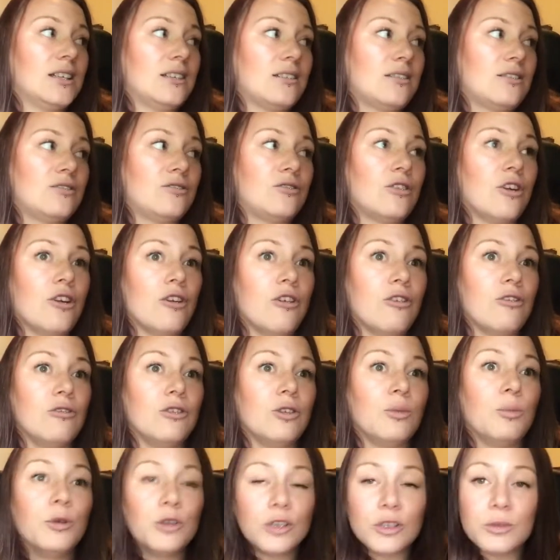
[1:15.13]
So
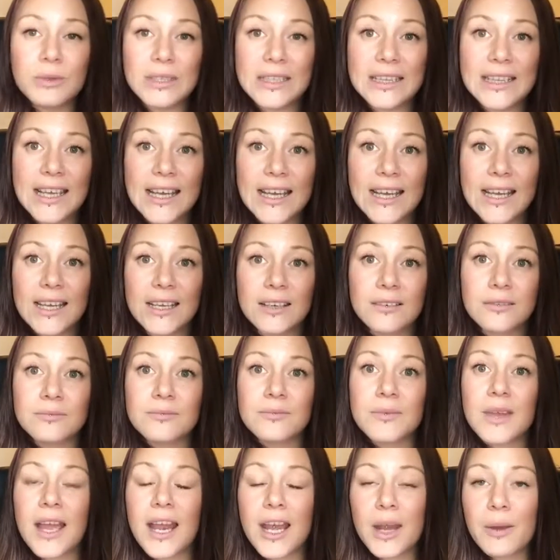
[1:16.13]
you put them in there
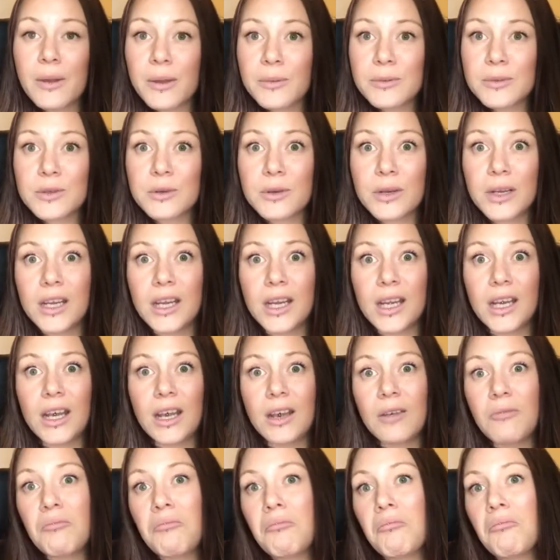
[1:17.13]
anywhere
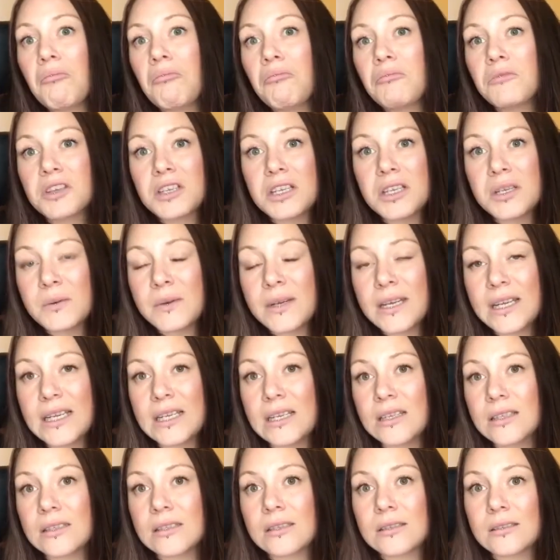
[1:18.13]
between 2
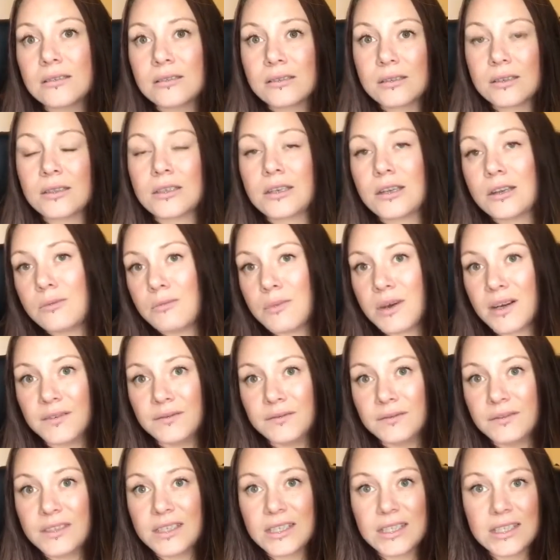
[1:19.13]
weeks to 2
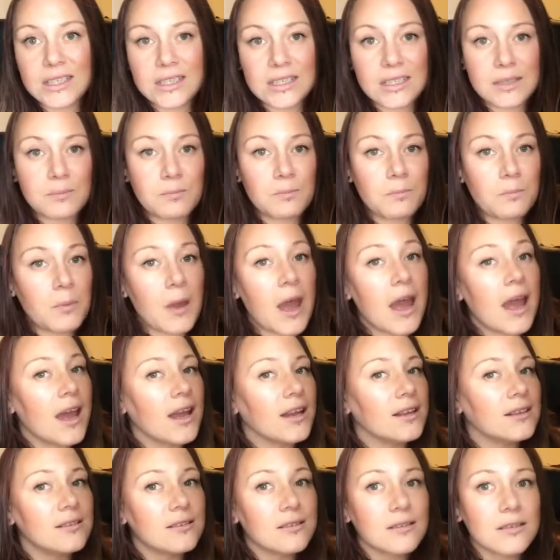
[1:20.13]
months.
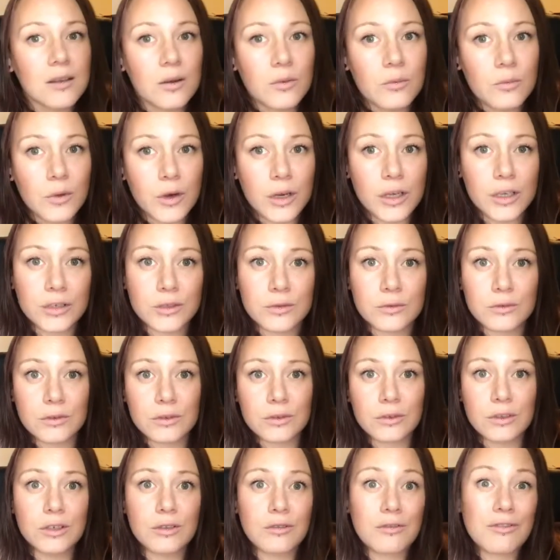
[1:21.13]
Depends on what you
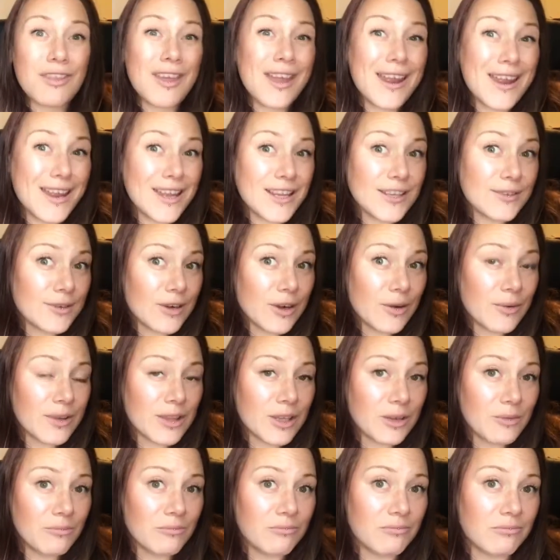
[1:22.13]
think is wrong with
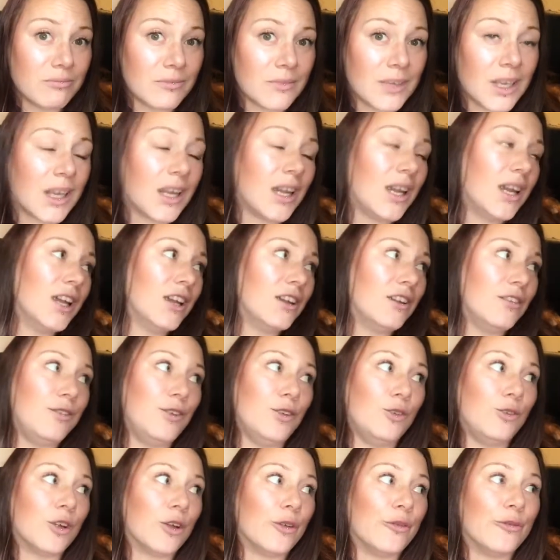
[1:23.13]
them. If
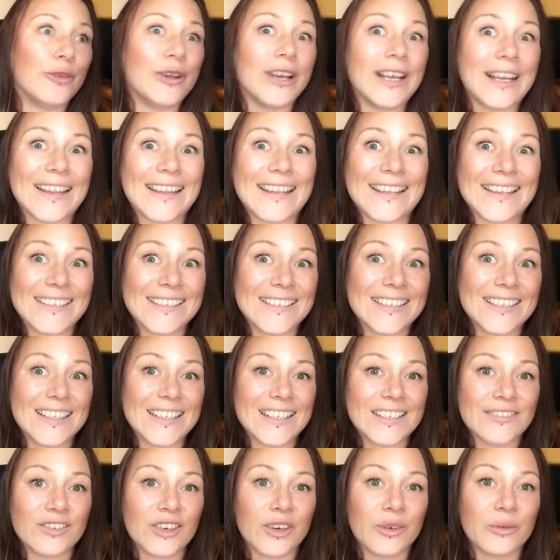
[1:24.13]
you don't really think there's
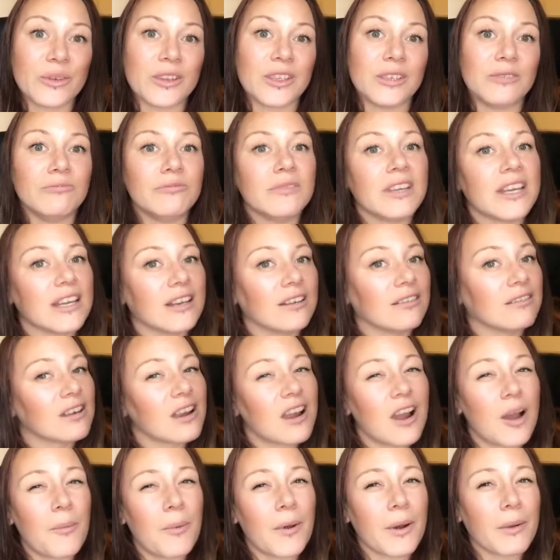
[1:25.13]
anything wrong with them, then
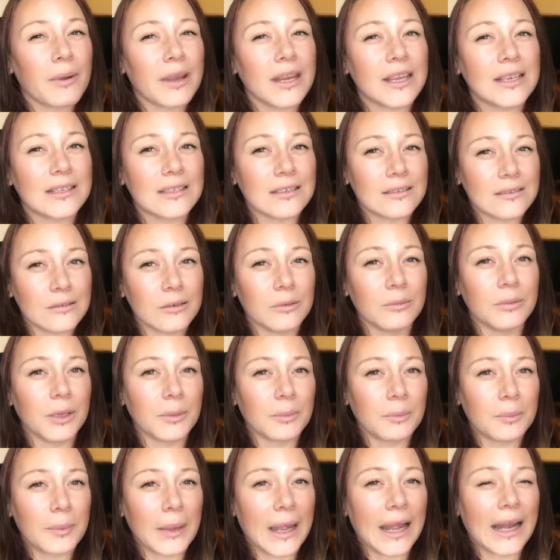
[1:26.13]
a couple of weeks is normally
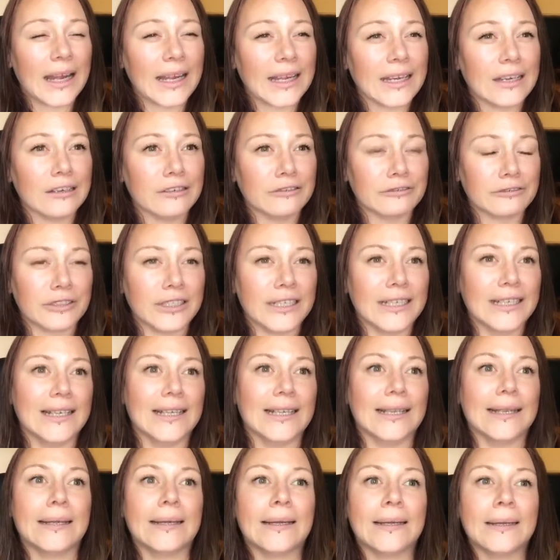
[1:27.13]
about enough, really.